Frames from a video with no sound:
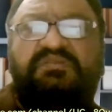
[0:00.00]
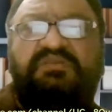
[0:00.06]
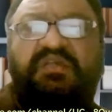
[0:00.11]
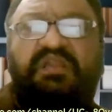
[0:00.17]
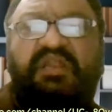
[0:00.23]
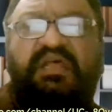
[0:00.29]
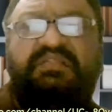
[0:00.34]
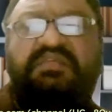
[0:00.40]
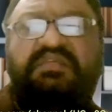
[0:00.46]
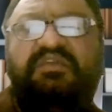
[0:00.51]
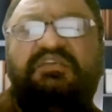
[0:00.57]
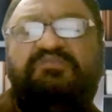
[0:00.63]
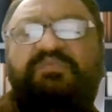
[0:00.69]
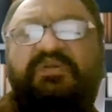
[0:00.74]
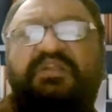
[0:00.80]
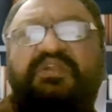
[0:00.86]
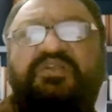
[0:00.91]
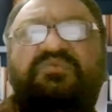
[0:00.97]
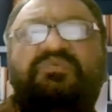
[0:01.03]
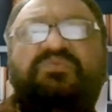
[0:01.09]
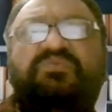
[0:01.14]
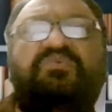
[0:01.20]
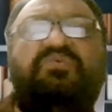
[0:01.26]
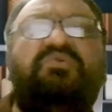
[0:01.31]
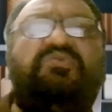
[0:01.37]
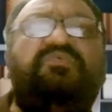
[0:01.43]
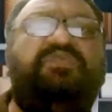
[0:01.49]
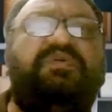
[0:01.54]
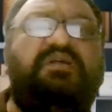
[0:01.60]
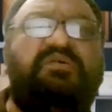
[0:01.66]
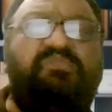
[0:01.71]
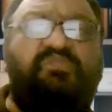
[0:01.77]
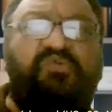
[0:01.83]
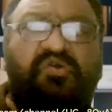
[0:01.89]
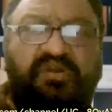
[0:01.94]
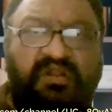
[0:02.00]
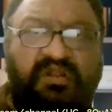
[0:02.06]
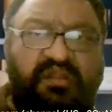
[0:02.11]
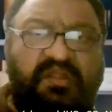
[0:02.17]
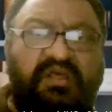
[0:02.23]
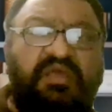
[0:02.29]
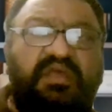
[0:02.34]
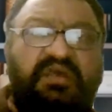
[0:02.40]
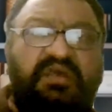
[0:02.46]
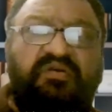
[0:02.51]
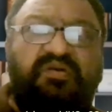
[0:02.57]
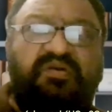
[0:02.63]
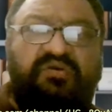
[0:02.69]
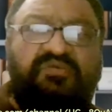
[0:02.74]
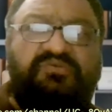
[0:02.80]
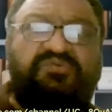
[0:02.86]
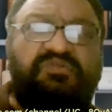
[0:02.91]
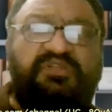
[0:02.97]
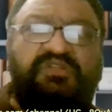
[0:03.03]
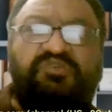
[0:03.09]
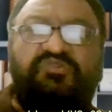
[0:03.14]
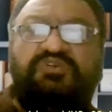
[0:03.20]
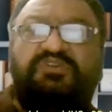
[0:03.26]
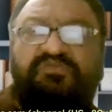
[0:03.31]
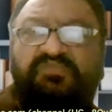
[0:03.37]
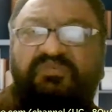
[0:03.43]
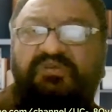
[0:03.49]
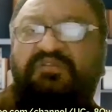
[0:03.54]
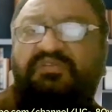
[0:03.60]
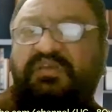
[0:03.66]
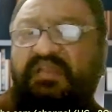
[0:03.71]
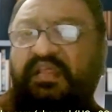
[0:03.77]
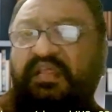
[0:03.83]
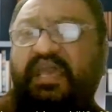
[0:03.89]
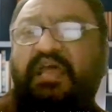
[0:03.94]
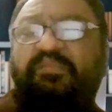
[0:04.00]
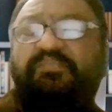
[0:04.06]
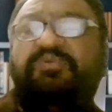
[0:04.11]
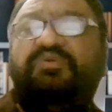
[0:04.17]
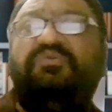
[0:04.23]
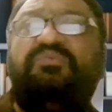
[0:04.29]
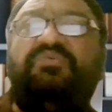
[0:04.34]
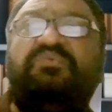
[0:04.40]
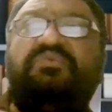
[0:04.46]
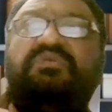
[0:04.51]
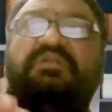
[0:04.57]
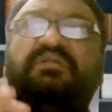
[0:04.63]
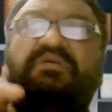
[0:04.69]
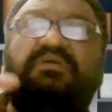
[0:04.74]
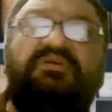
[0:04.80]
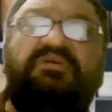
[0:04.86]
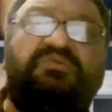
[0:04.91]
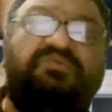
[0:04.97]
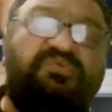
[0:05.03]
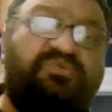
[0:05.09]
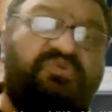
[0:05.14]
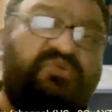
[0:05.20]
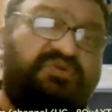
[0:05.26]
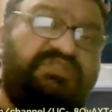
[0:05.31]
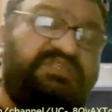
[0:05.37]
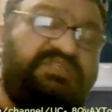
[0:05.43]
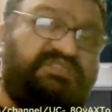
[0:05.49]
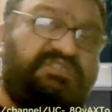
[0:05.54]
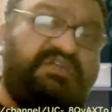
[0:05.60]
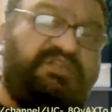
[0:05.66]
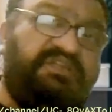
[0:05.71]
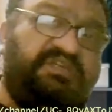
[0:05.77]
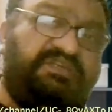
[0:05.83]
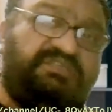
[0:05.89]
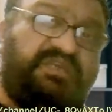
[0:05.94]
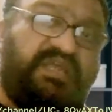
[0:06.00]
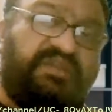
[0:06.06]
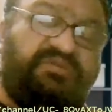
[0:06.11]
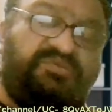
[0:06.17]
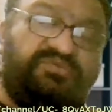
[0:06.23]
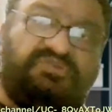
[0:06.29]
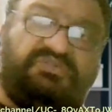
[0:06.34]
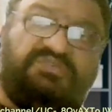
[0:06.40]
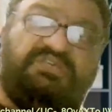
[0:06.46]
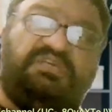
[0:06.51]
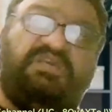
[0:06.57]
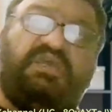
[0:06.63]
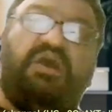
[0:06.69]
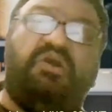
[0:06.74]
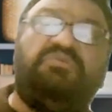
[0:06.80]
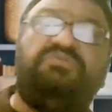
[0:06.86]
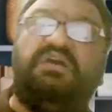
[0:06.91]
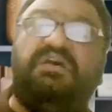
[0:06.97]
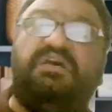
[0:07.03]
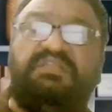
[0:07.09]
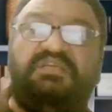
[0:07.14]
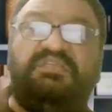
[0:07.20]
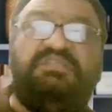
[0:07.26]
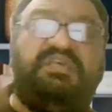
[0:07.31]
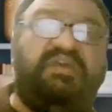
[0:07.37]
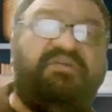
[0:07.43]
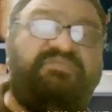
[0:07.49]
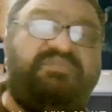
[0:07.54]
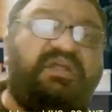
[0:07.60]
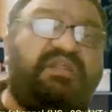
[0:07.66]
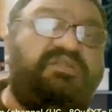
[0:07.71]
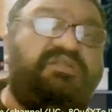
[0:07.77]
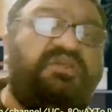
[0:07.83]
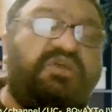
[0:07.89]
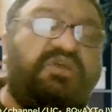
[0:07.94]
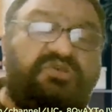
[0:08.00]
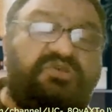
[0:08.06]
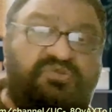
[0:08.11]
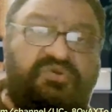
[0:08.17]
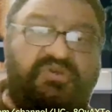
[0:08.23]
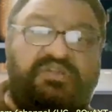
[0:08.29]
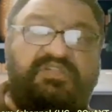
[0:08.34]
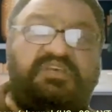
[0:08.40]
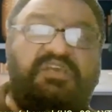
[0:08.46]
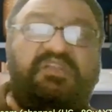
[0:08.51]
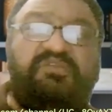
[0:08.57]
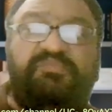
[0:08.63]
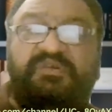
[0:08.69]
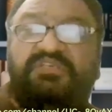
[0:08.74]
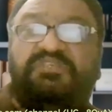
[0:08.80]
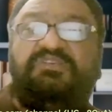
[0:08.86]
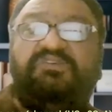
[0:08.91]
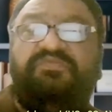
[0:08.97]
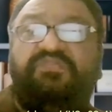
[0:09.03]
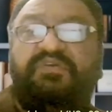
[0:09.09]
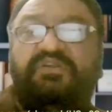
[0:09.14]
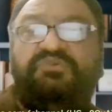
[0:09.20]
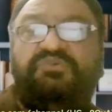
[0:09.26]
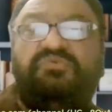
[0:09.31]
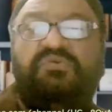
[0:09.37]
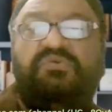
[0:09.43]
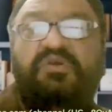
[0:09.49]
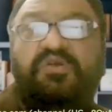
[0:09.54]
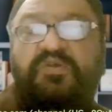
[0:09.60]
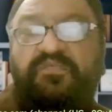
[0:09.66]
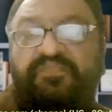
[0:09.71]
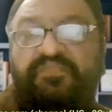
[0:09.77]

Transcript: said, I think it's better to go for a model, so that it can help you to go the studies and to see how the others they have done, so it can be easy for you.